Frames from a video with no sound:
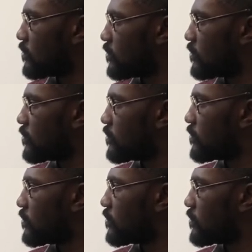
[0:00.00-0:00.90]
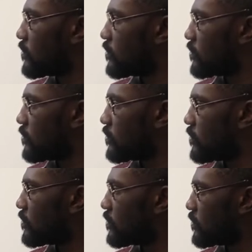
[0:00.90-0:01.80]

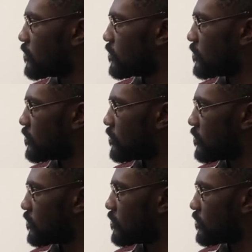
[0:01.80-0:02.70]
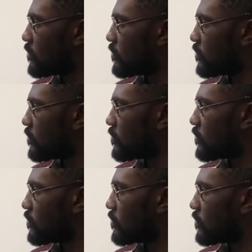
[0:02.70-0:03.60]
(silent)